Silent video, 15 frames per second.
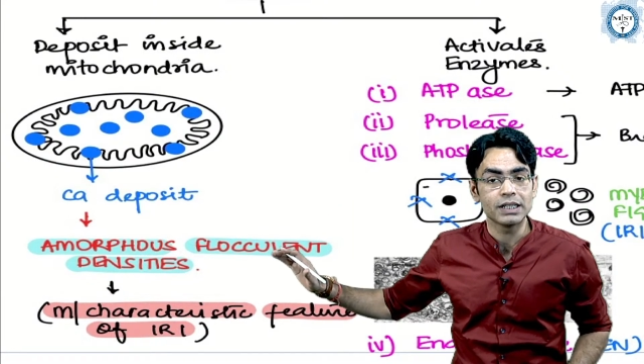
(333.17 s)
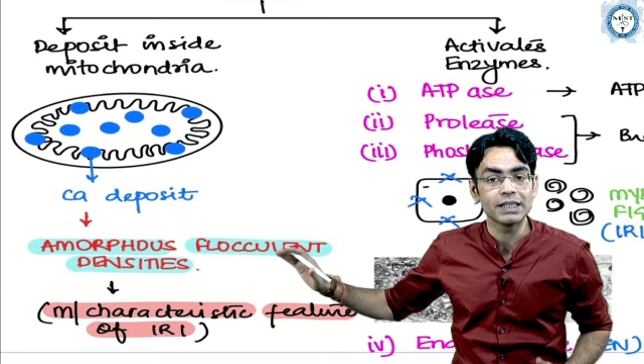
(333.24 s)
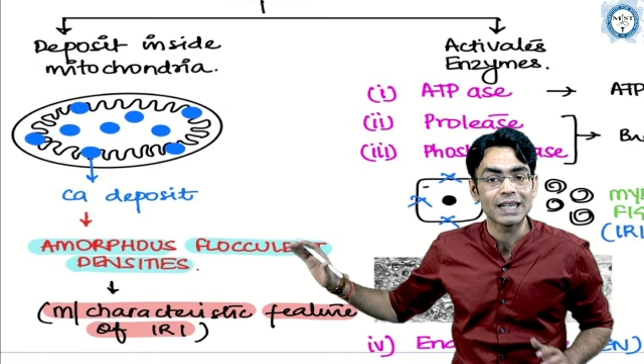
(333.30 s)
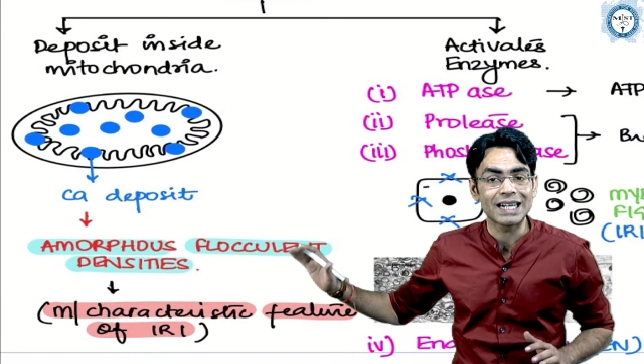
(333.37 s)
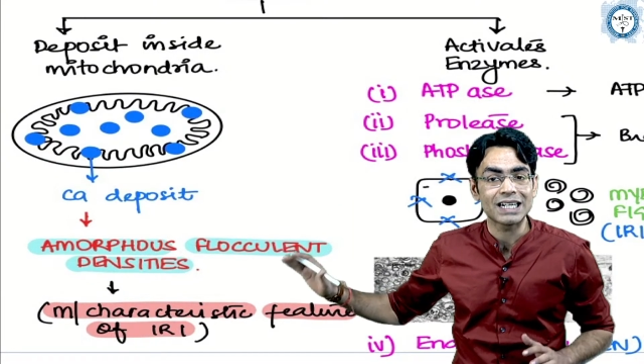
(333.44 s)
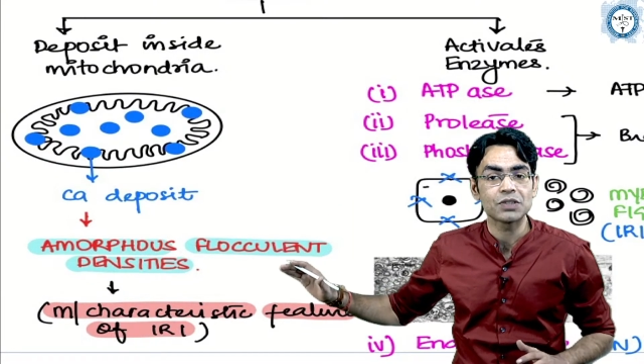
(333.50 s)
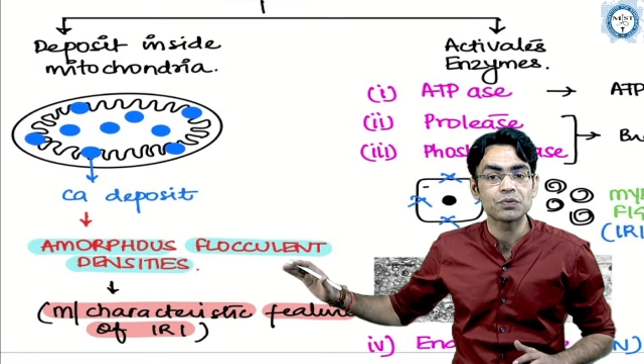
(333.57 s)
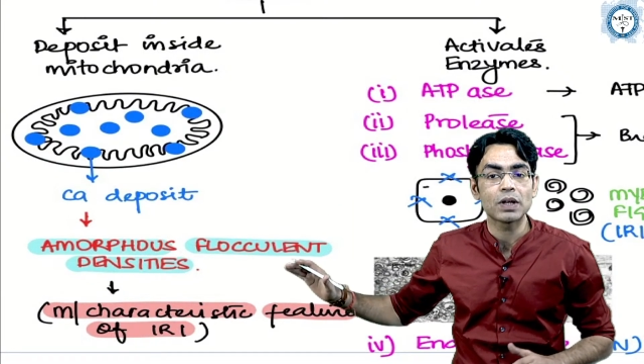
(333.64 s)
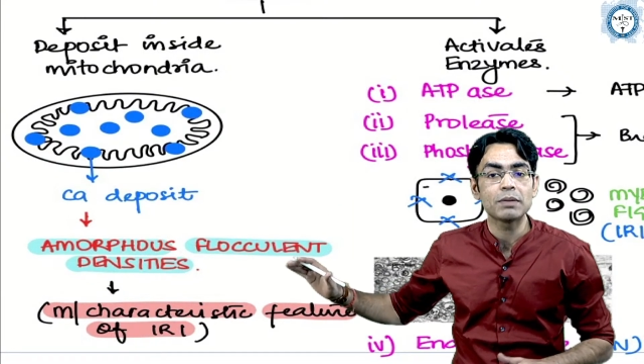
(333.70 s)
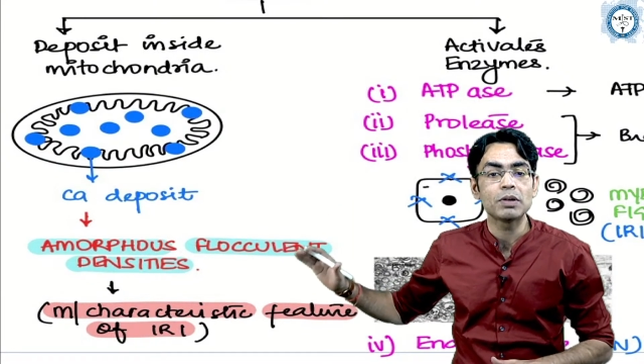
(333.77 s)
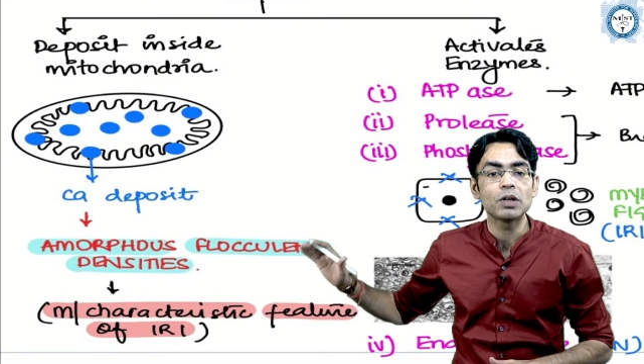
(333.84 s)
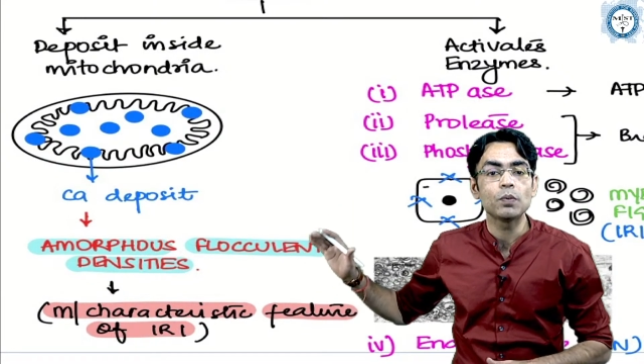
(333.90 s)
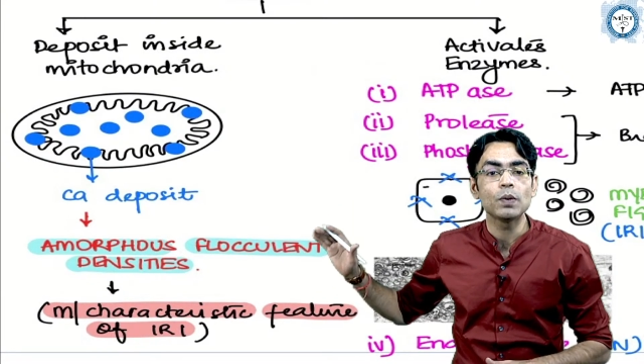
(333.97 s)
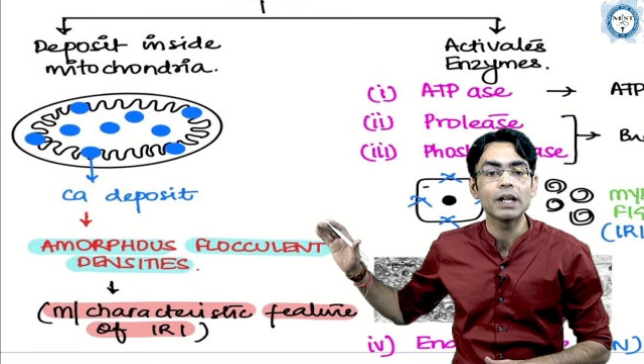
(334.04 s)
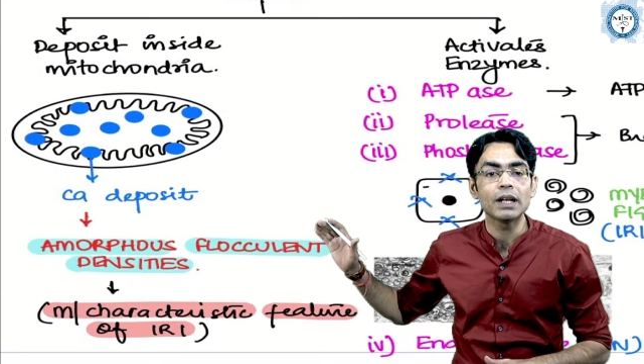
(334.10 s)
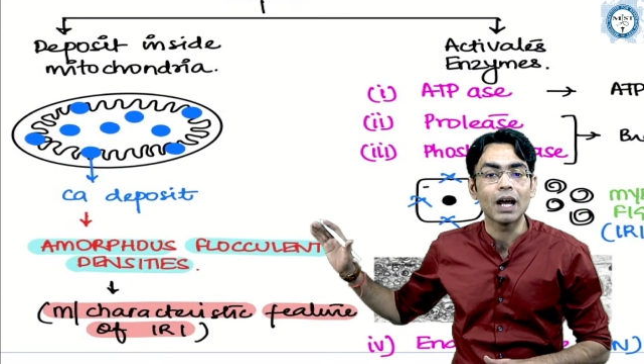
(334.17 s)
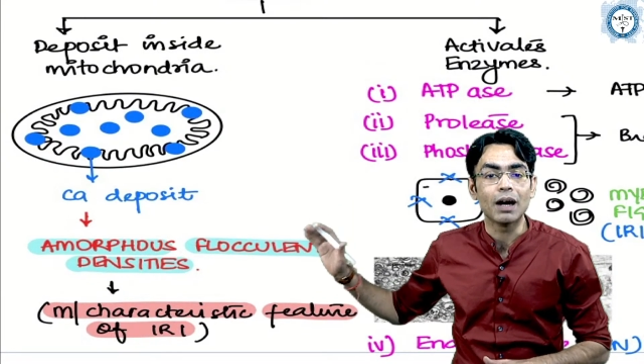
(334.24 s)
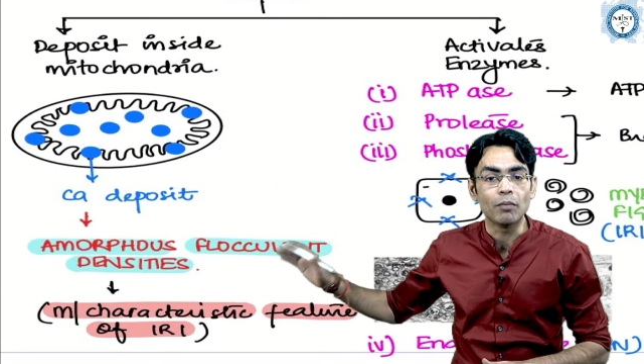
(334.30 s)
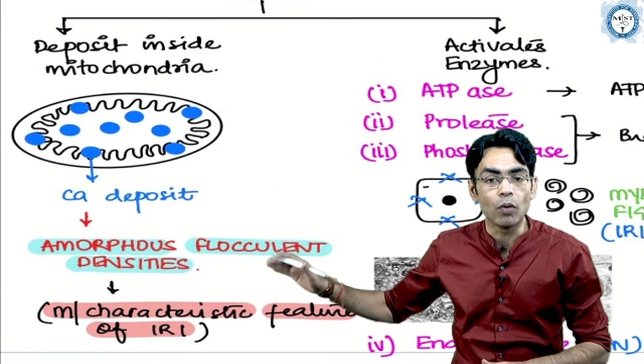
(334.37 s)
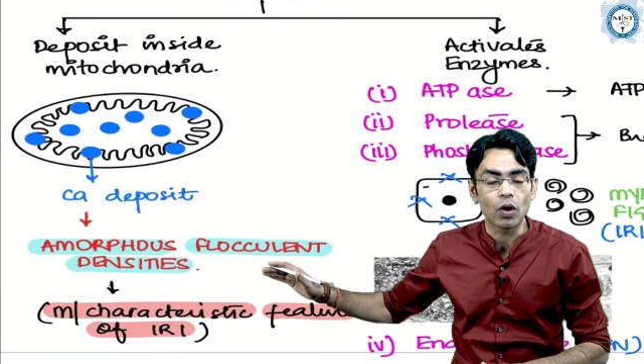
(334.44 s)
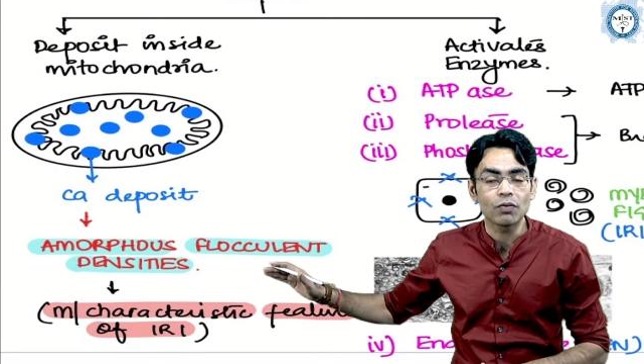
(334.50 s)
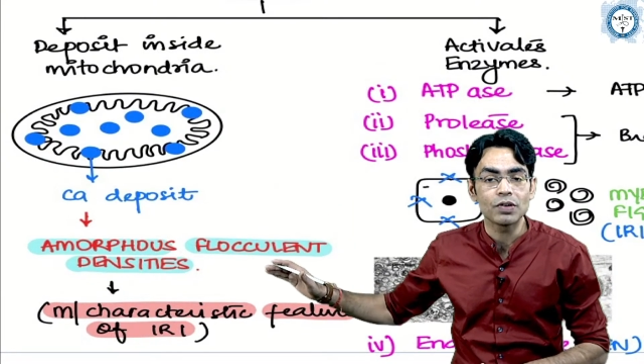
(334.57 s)
That is why between
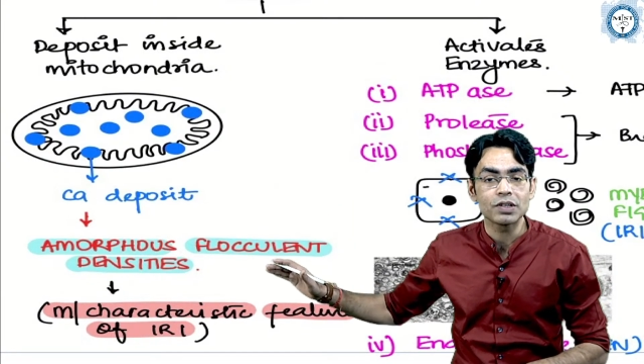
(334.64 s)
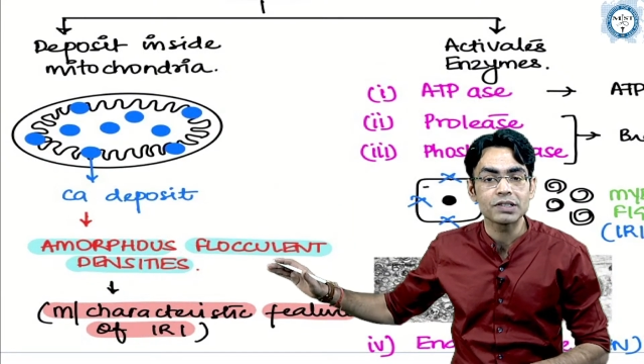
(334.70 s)
amorphous